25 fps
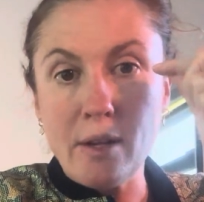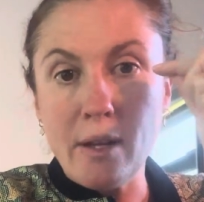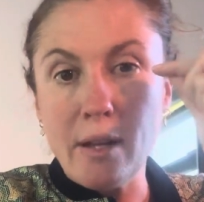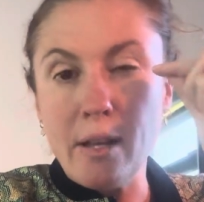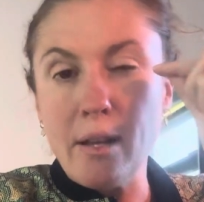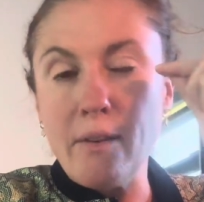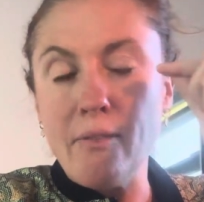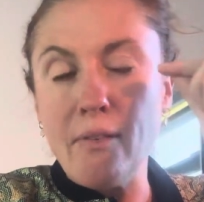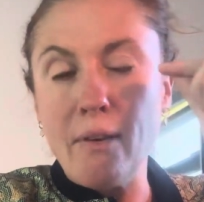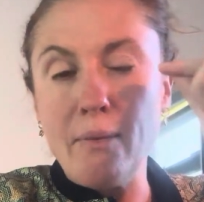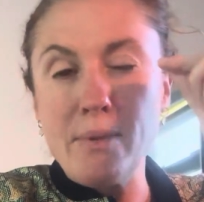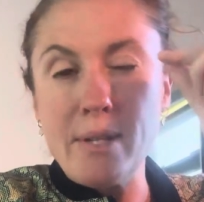and
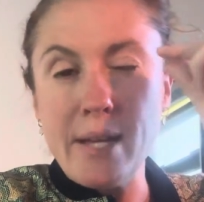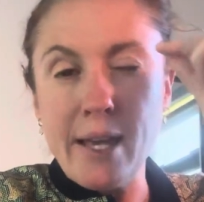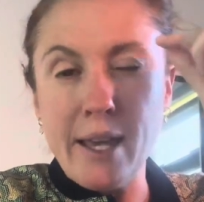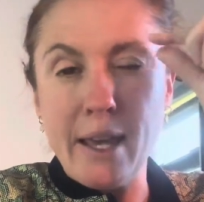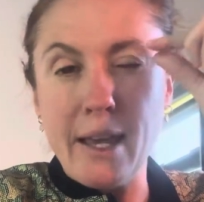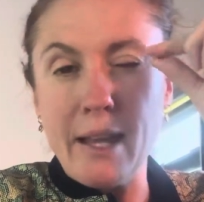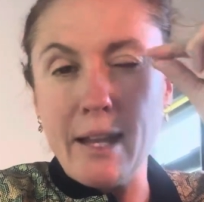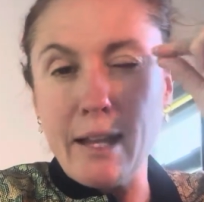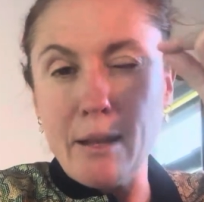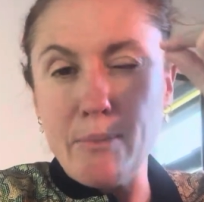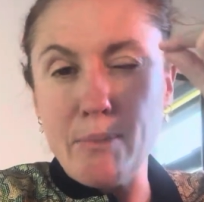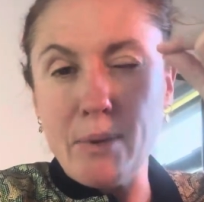if I'm
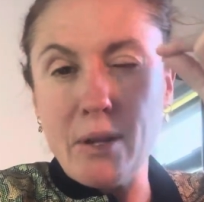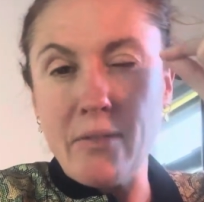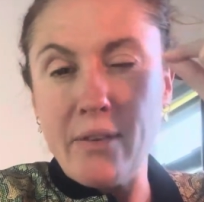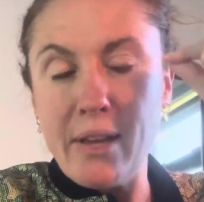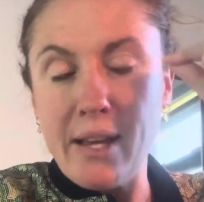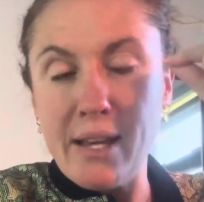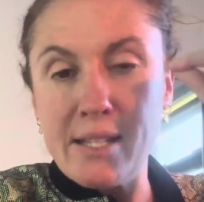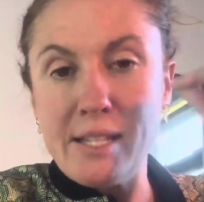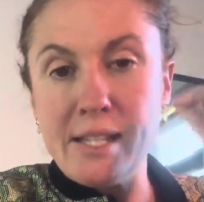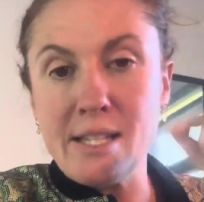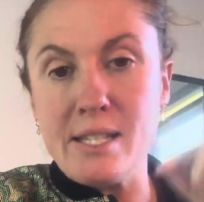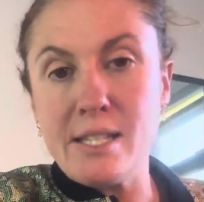taking a little bit of
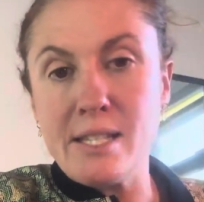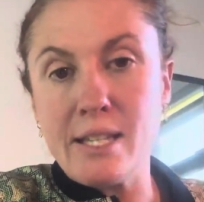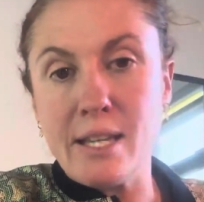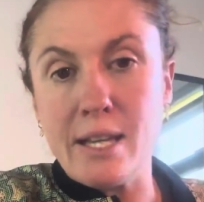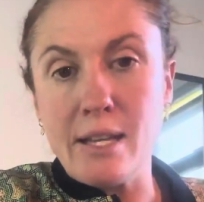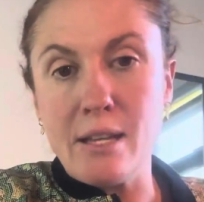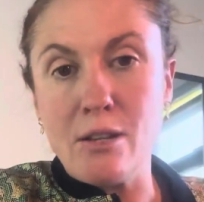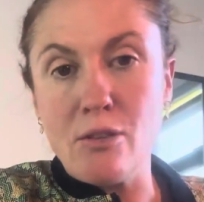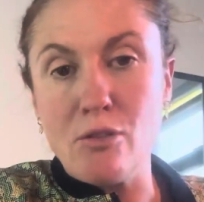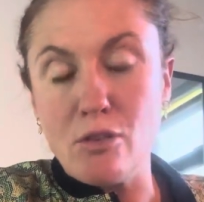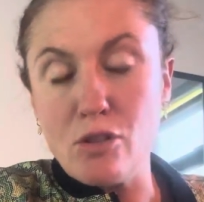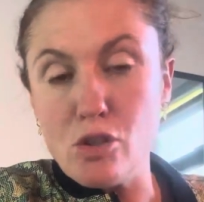excess
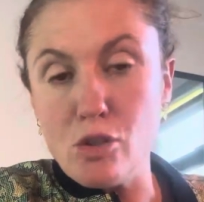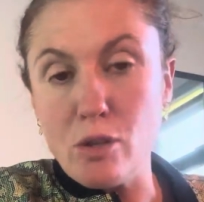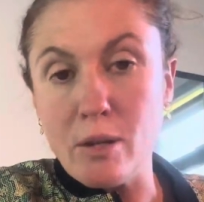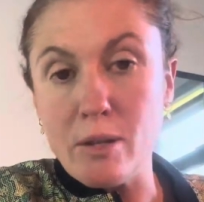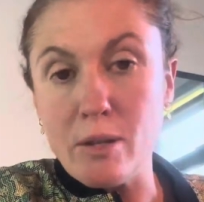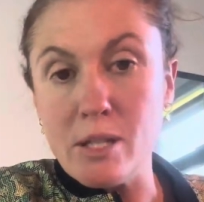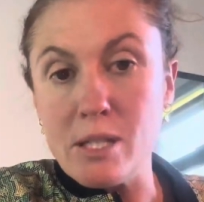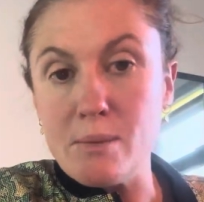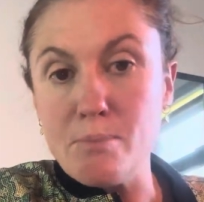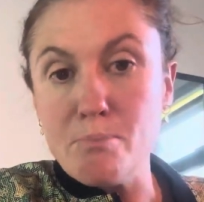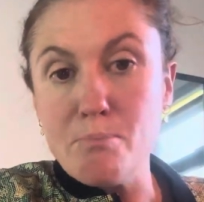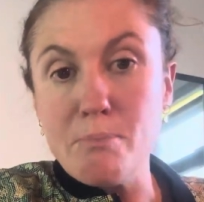skin or doing
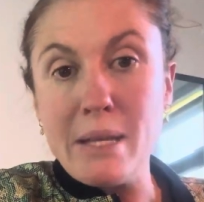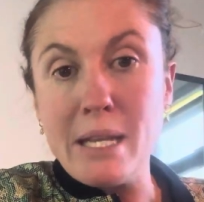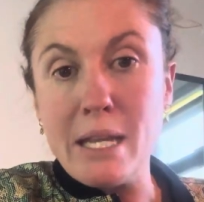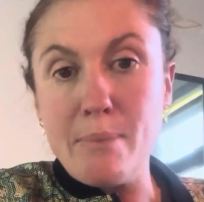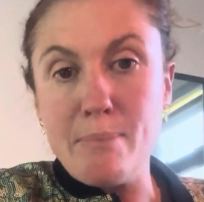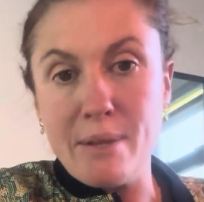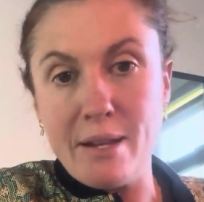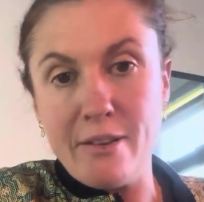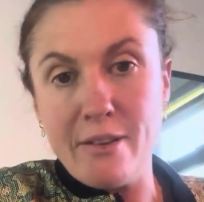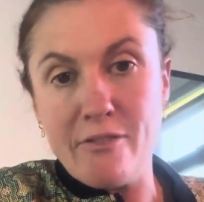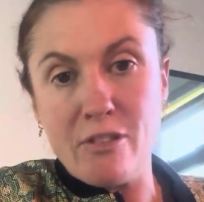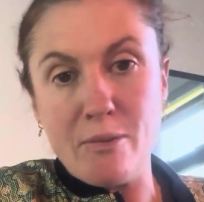a mini
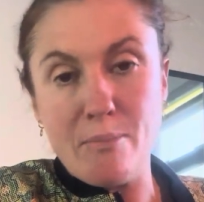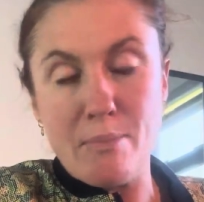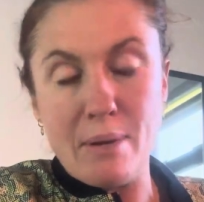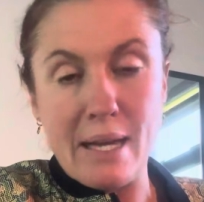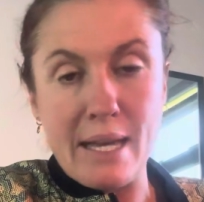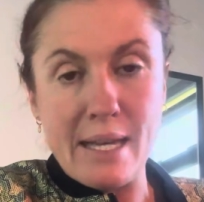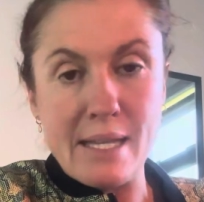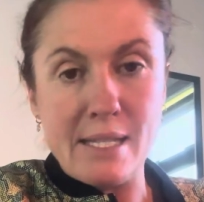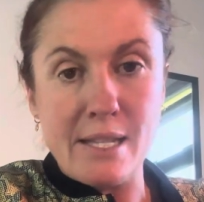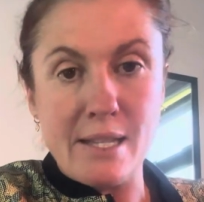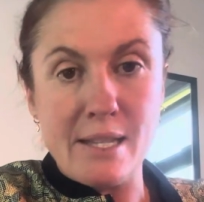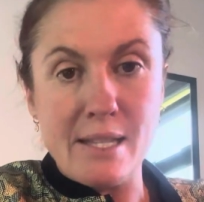
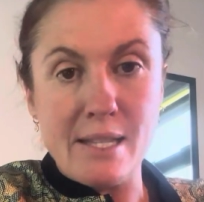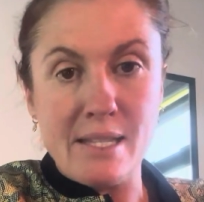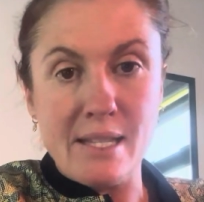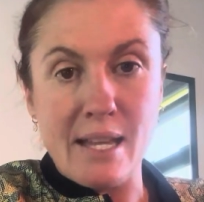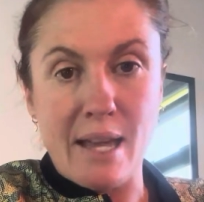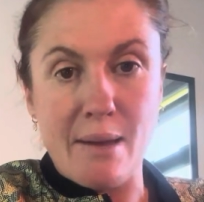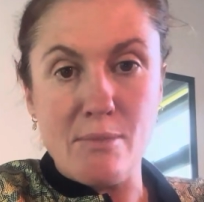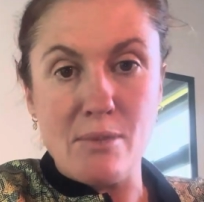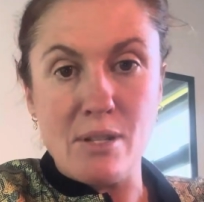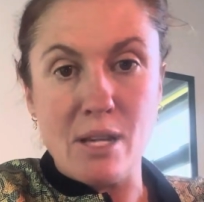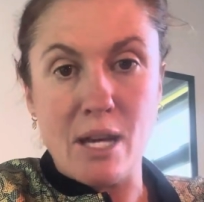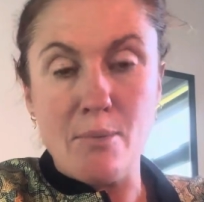blepharoplasty at the
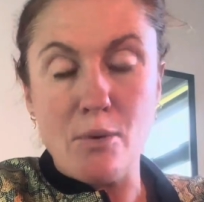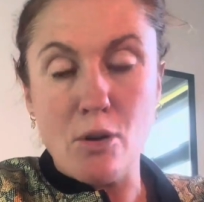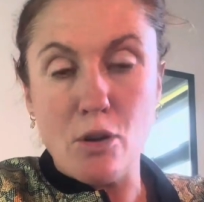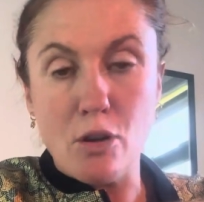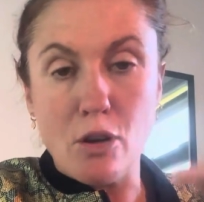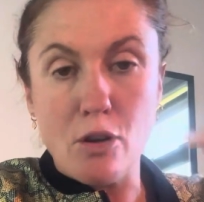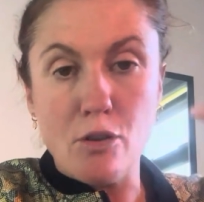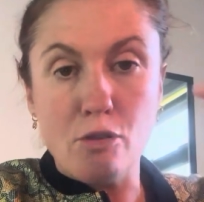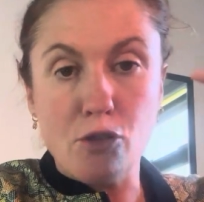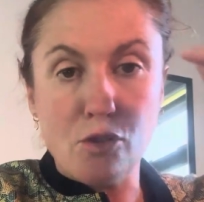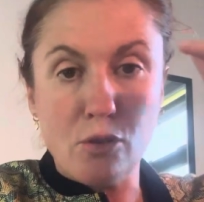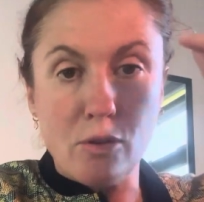same time, I'll
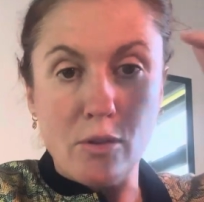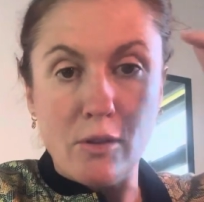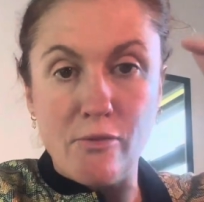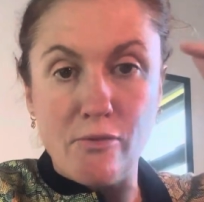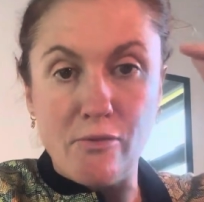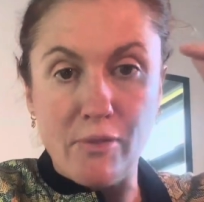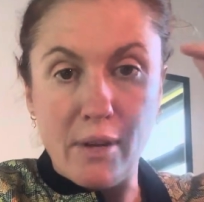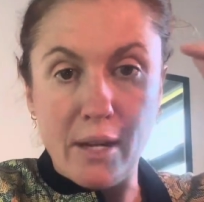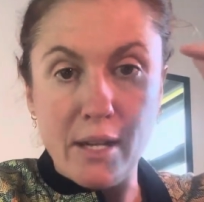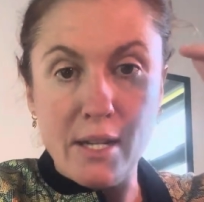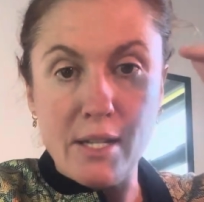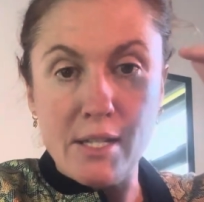go through the
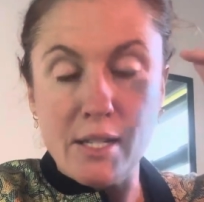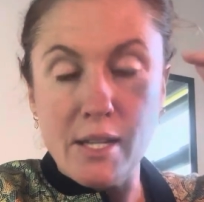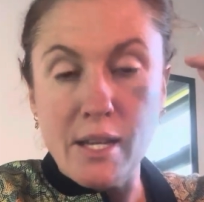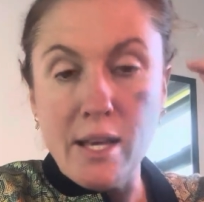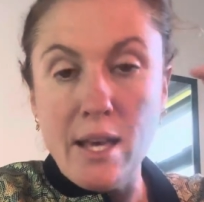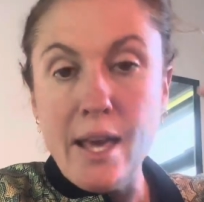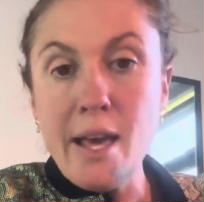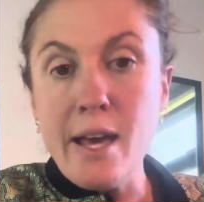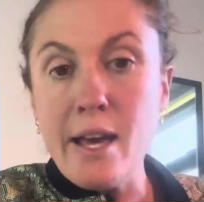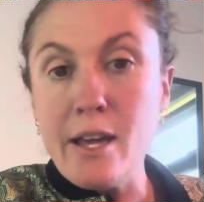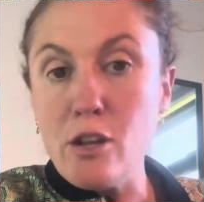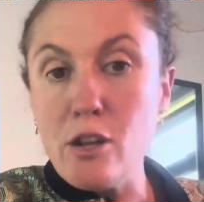front
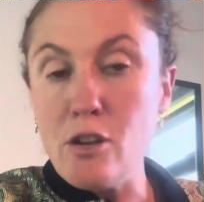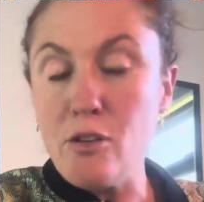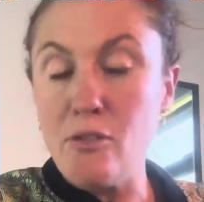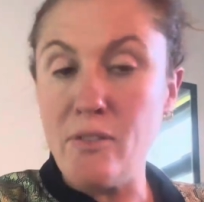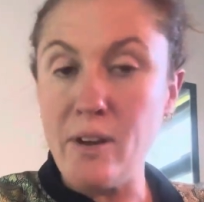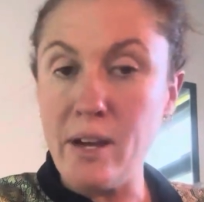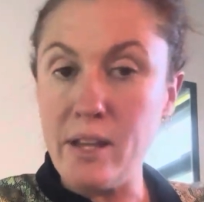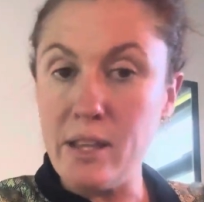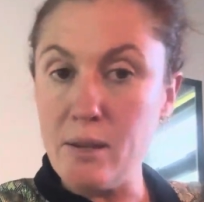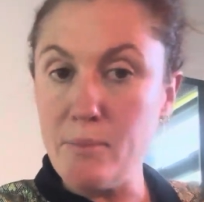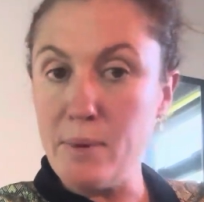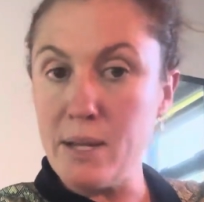and I'll
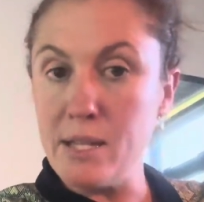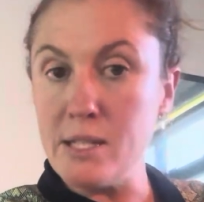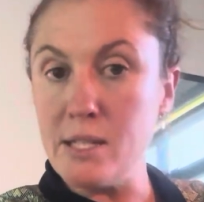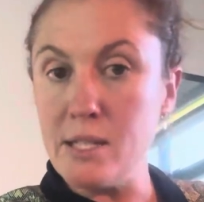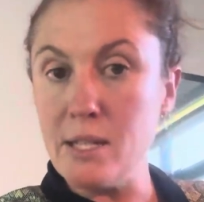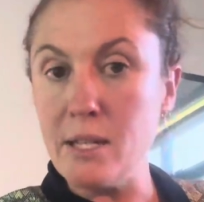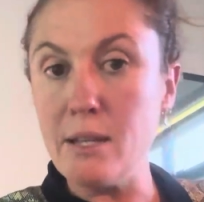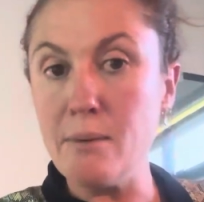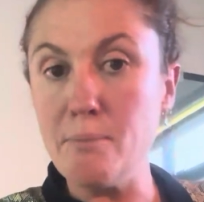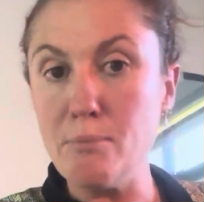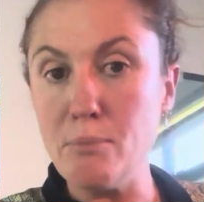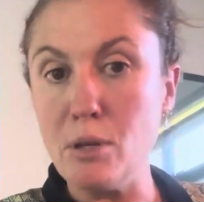find the
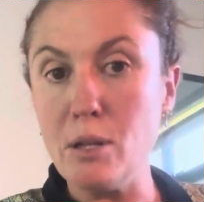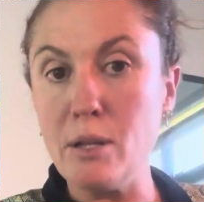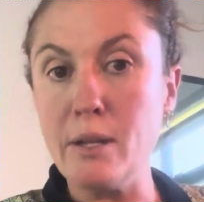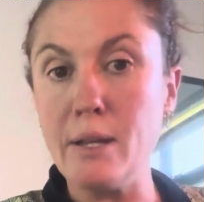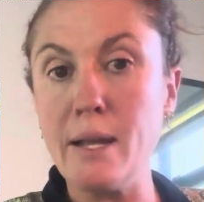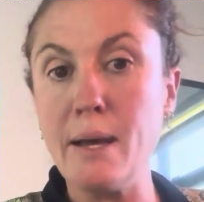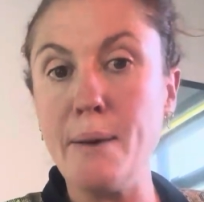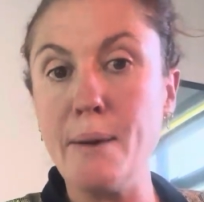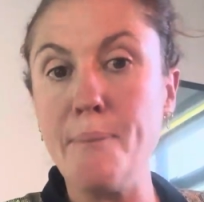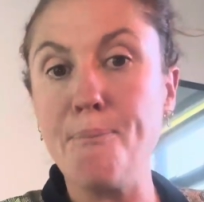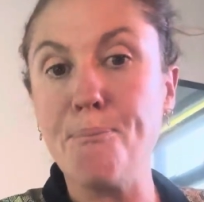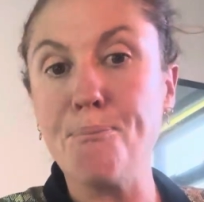muscle and pull it
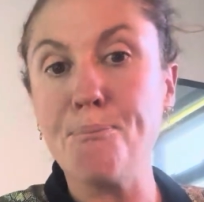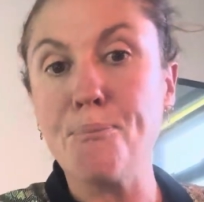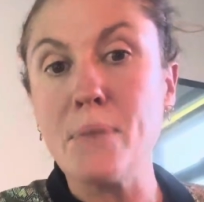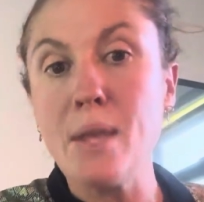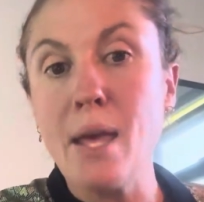up.